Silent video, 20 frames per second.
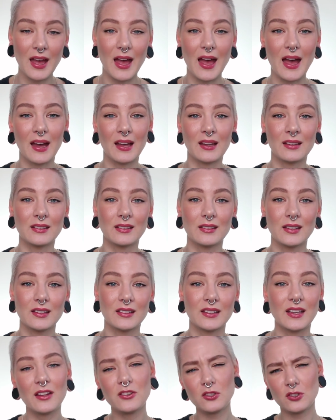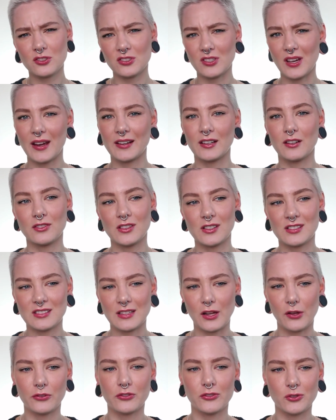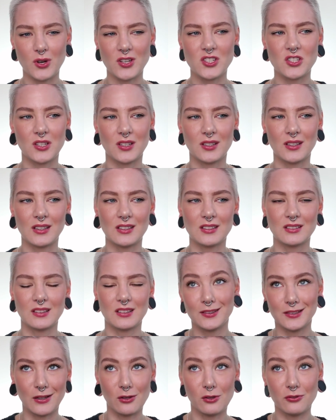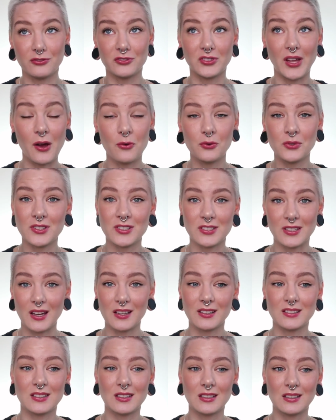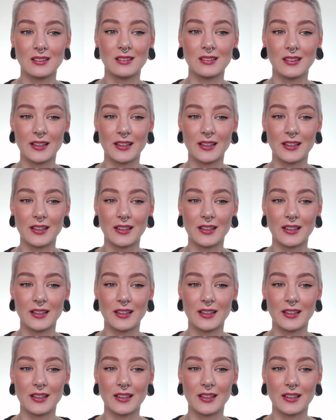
And the other side of this self-stretching is the self-downsizing.